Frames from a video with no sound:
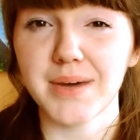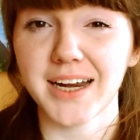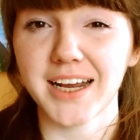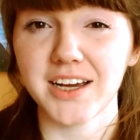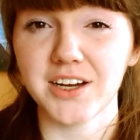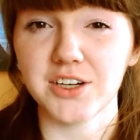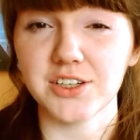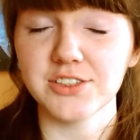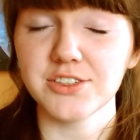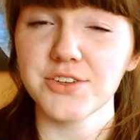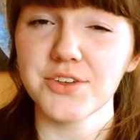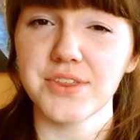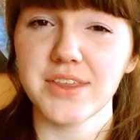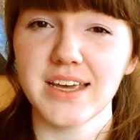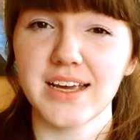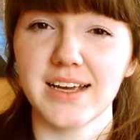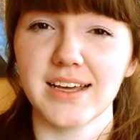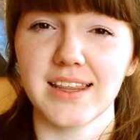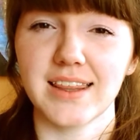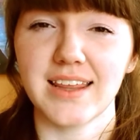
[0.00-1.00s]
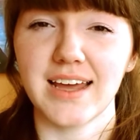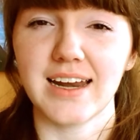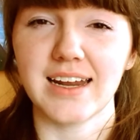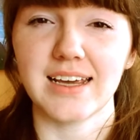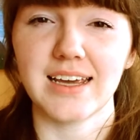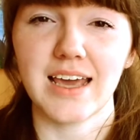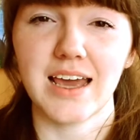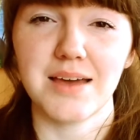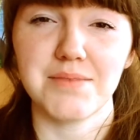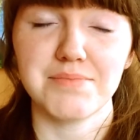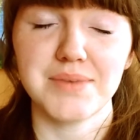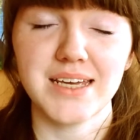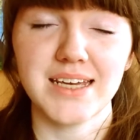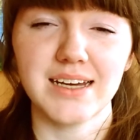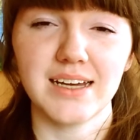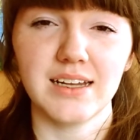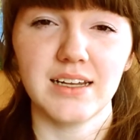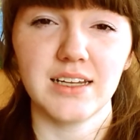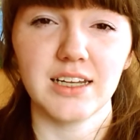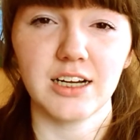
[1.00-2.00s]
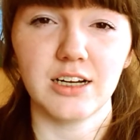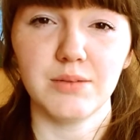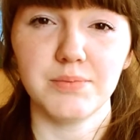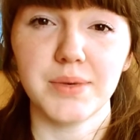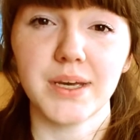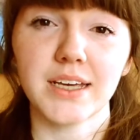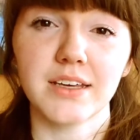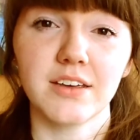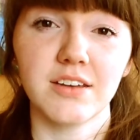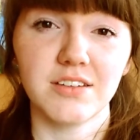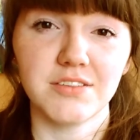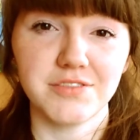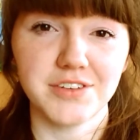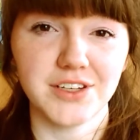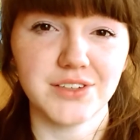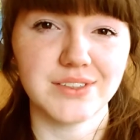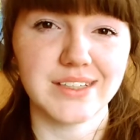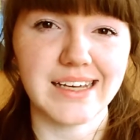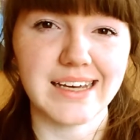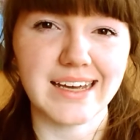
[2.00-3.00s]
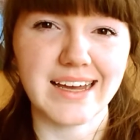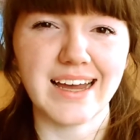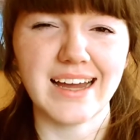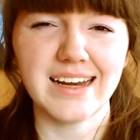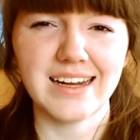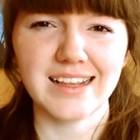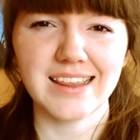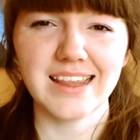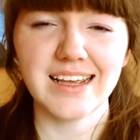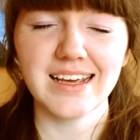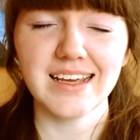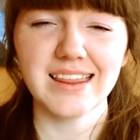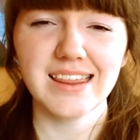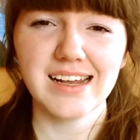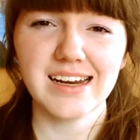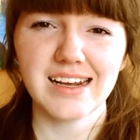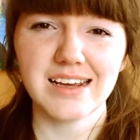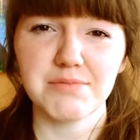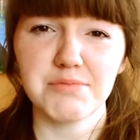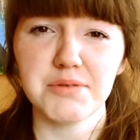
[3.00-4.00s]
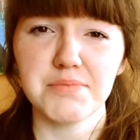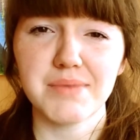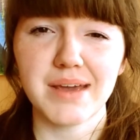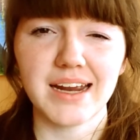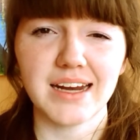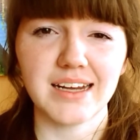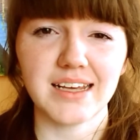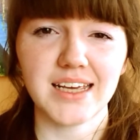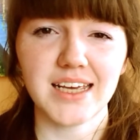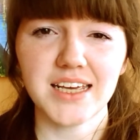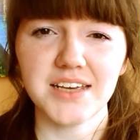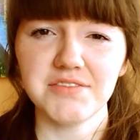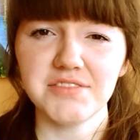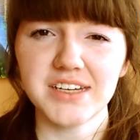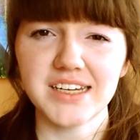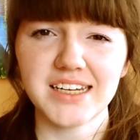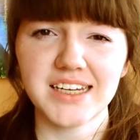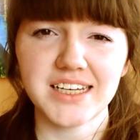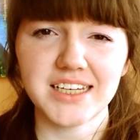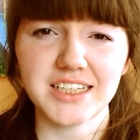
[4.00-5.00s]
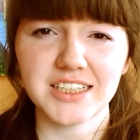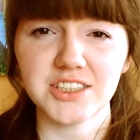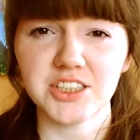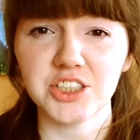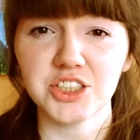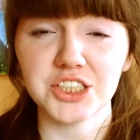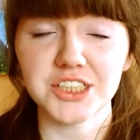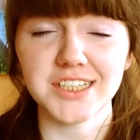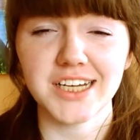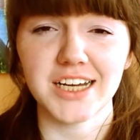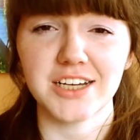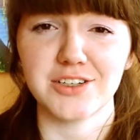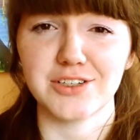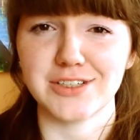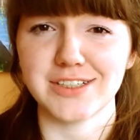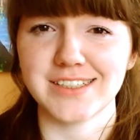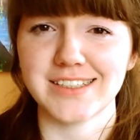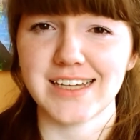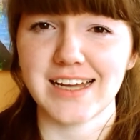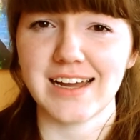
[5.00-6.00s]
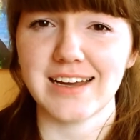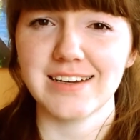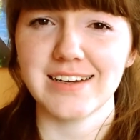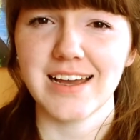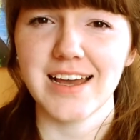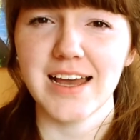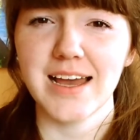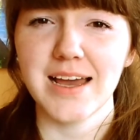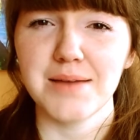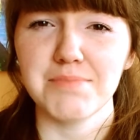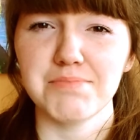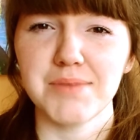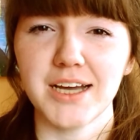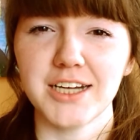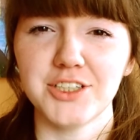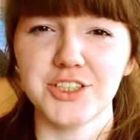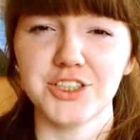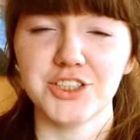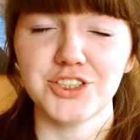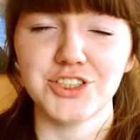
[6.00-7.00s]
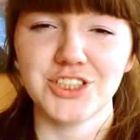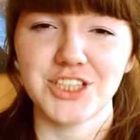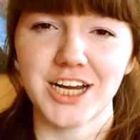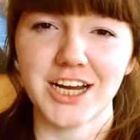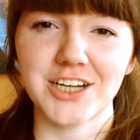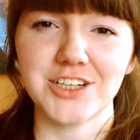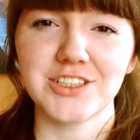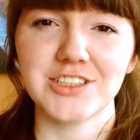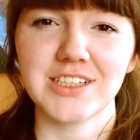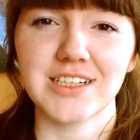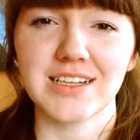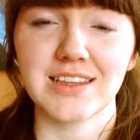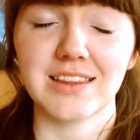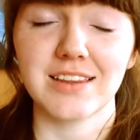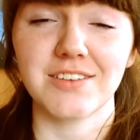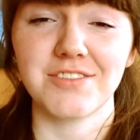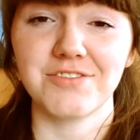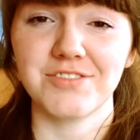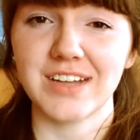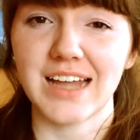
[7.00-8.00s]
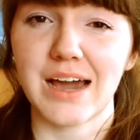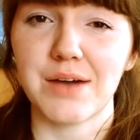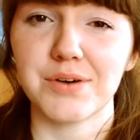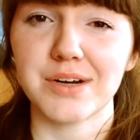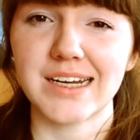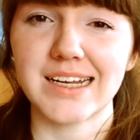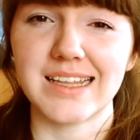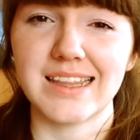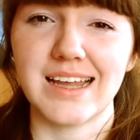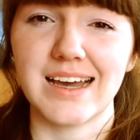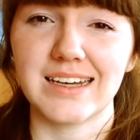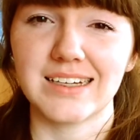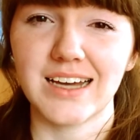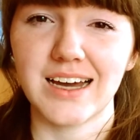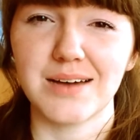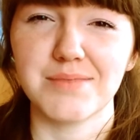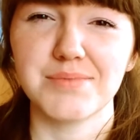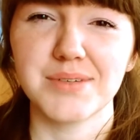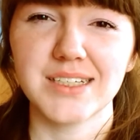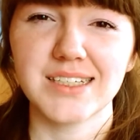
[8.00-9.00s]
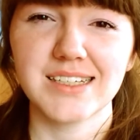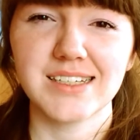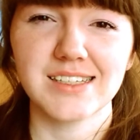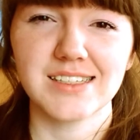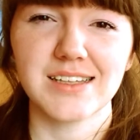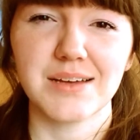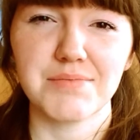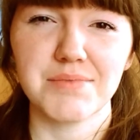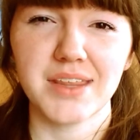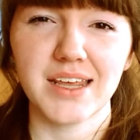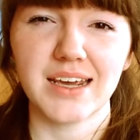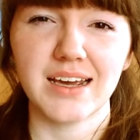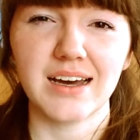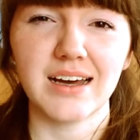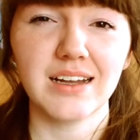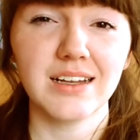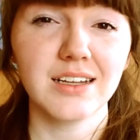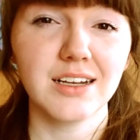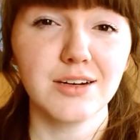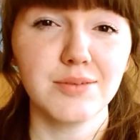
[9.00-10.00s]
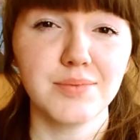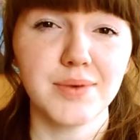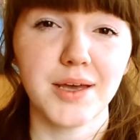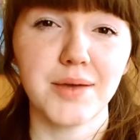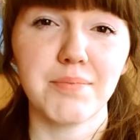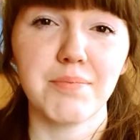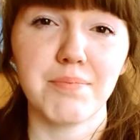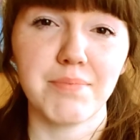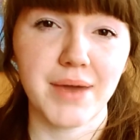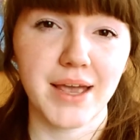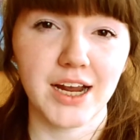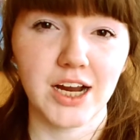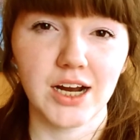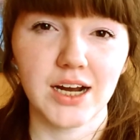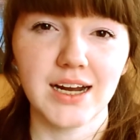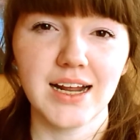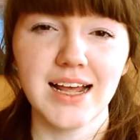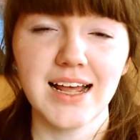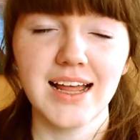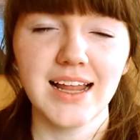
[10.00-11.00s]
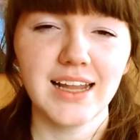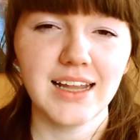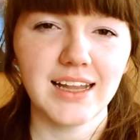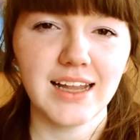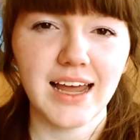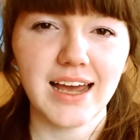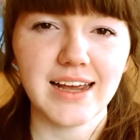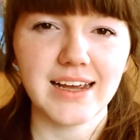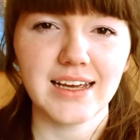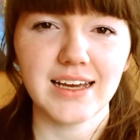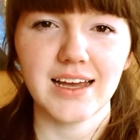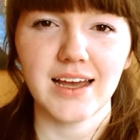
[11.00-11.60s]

but I also think that it can be a little bit confusing, and I think that it can be made even easier to understand by just changing the flour in that cup to something a little bit bigger, like